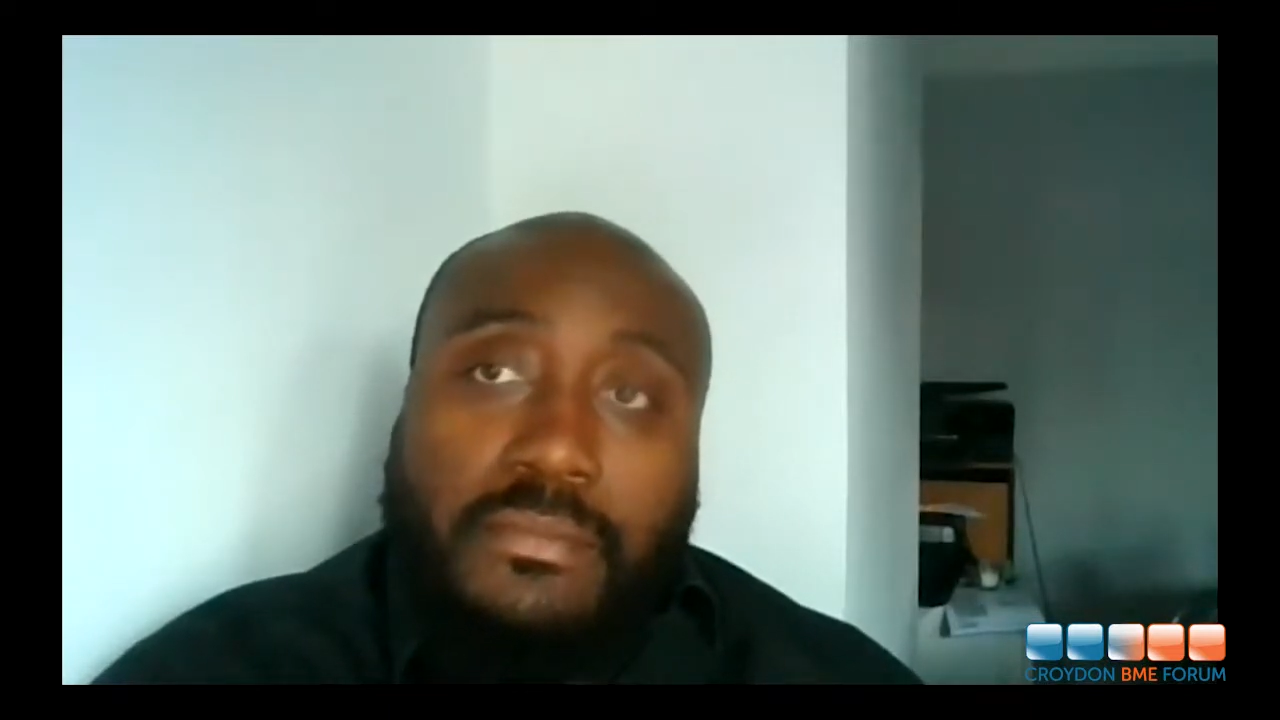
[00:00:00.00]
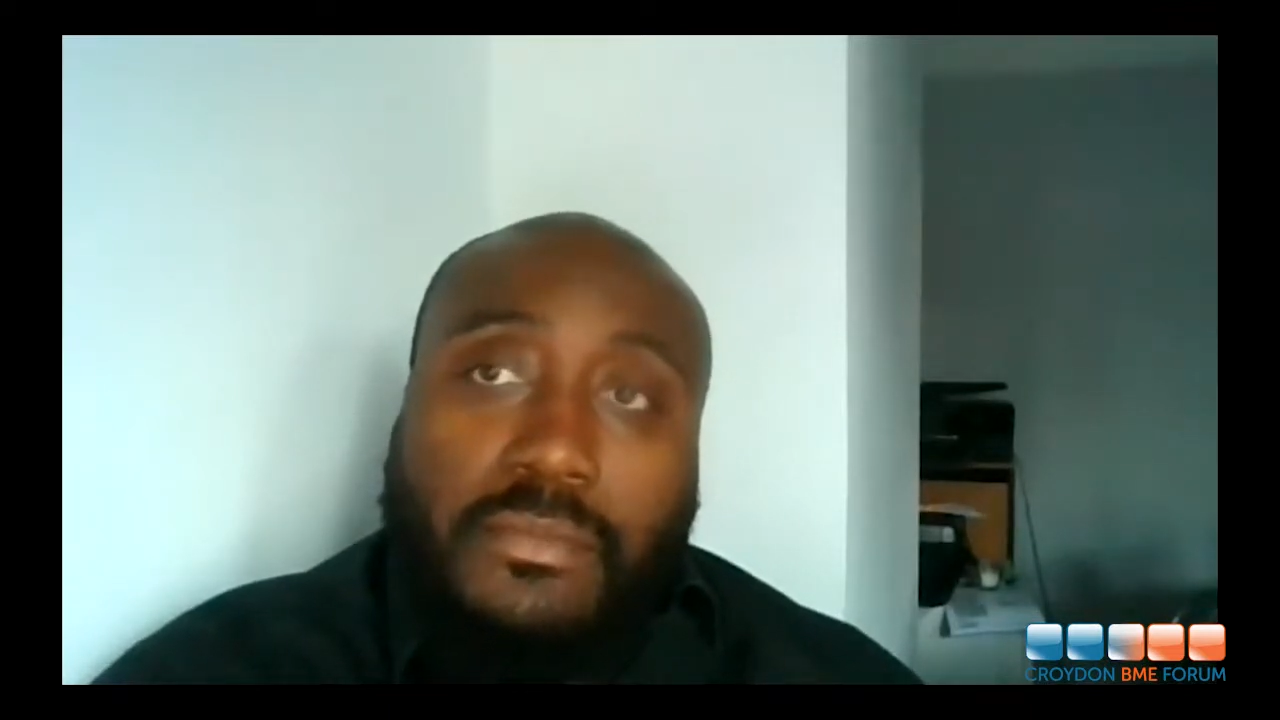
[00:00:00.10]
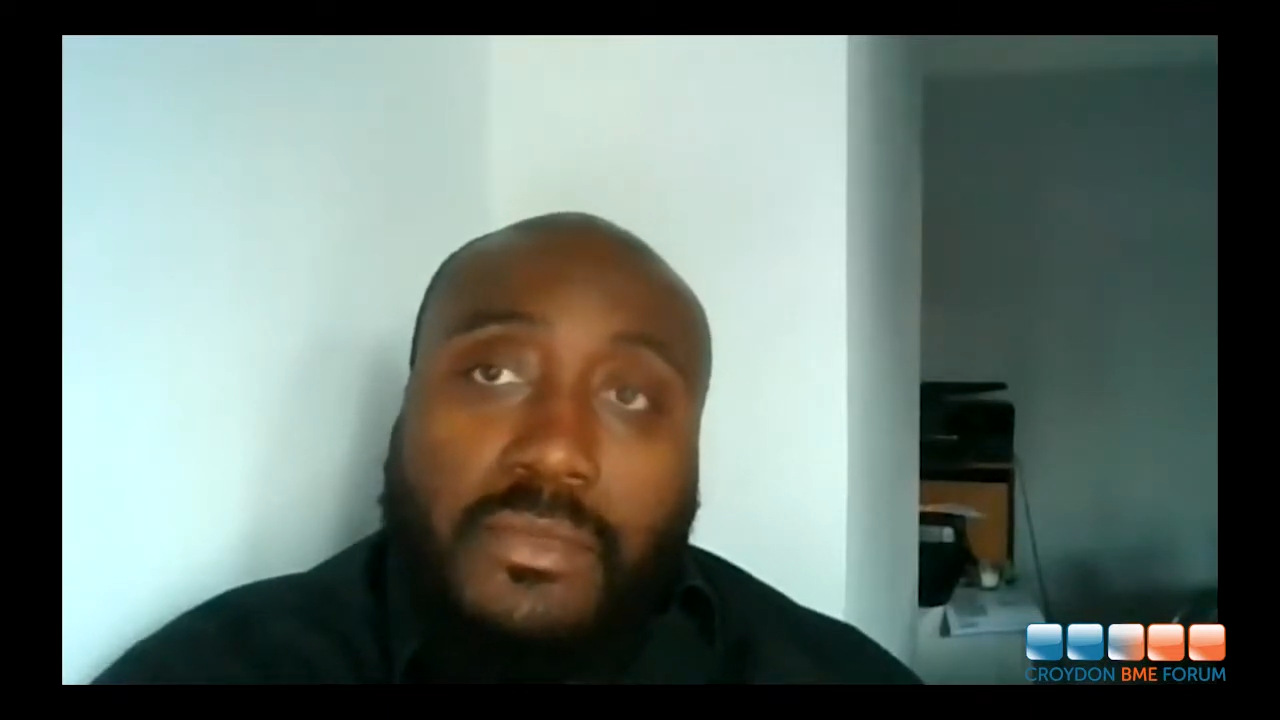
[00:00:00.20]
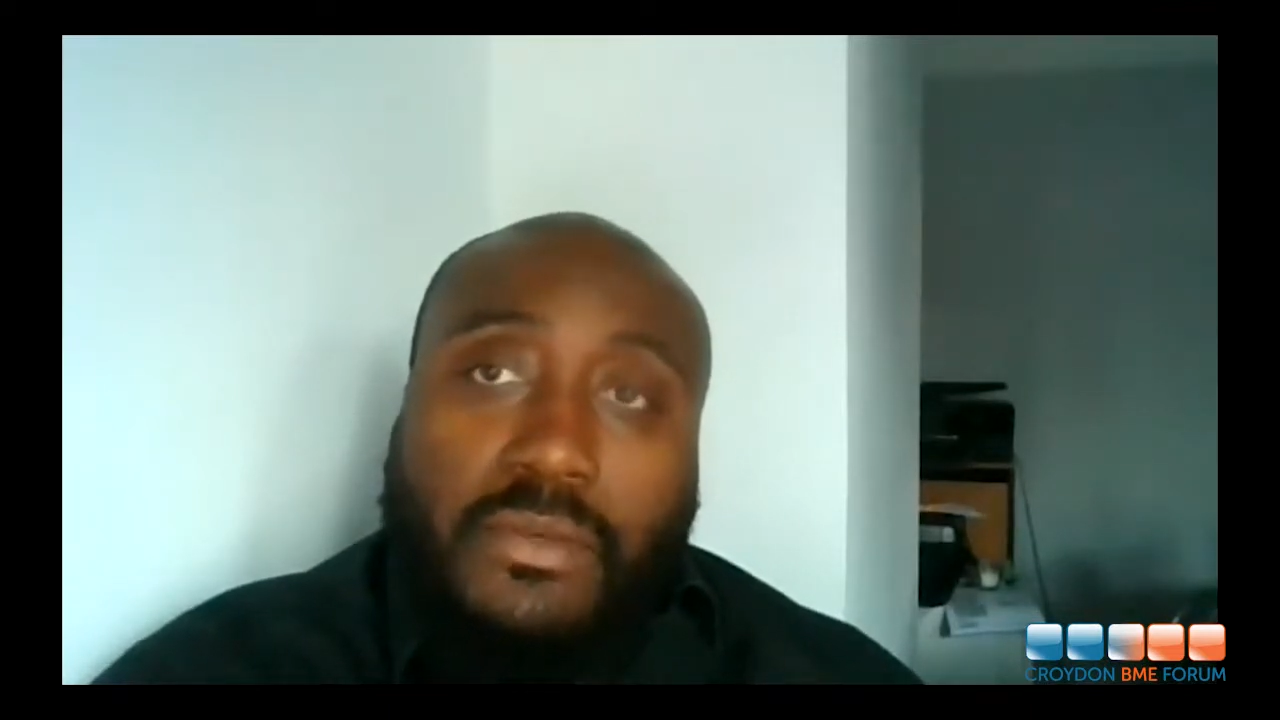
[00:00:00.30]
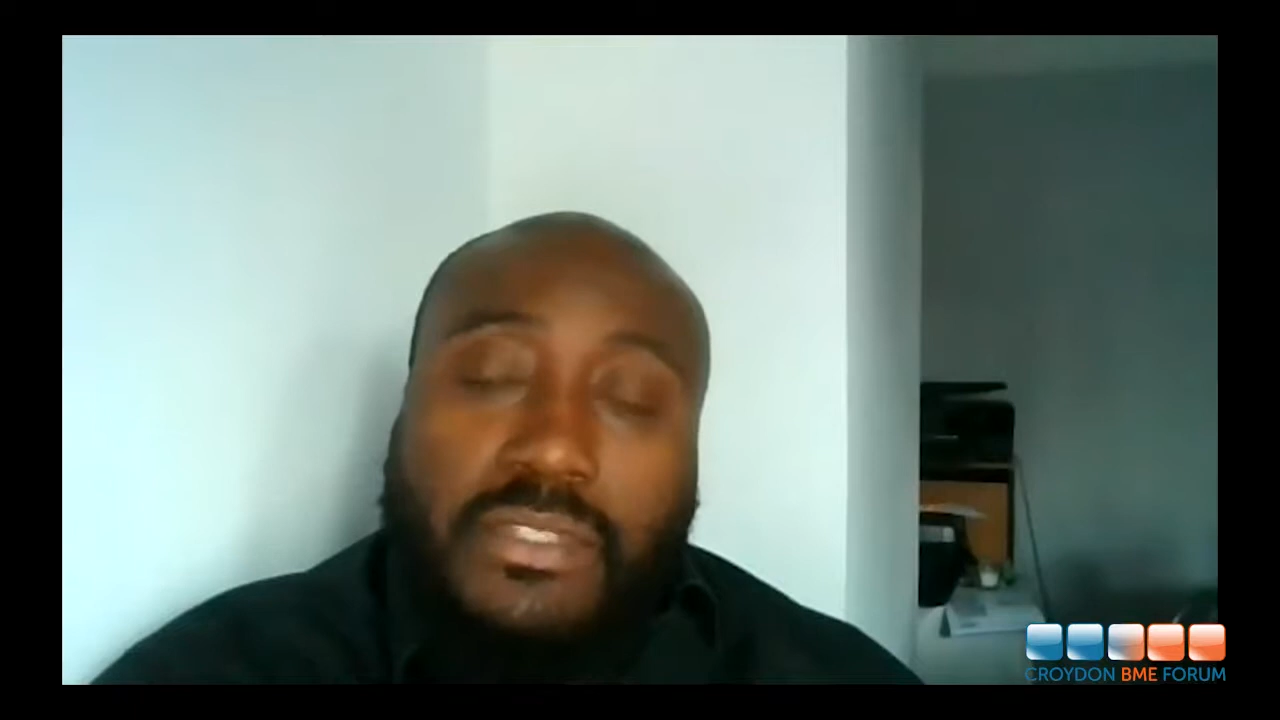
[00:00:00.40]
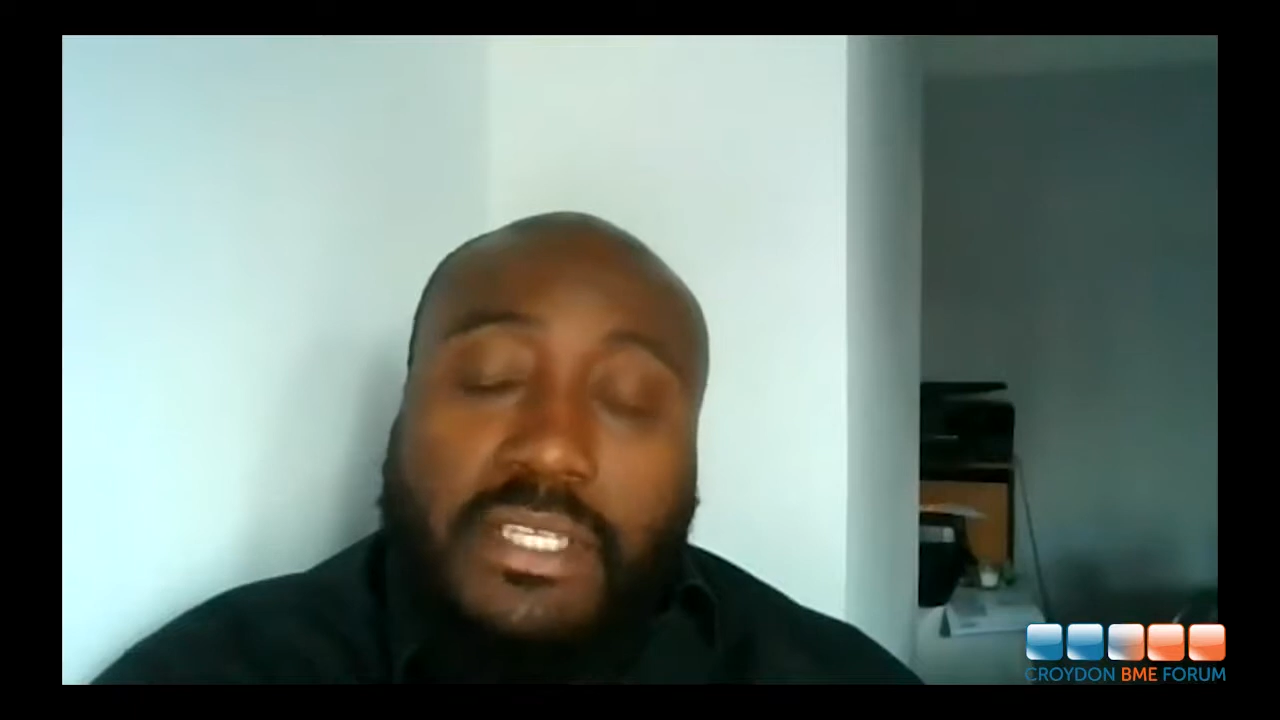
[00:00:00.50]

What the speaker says: Obviously,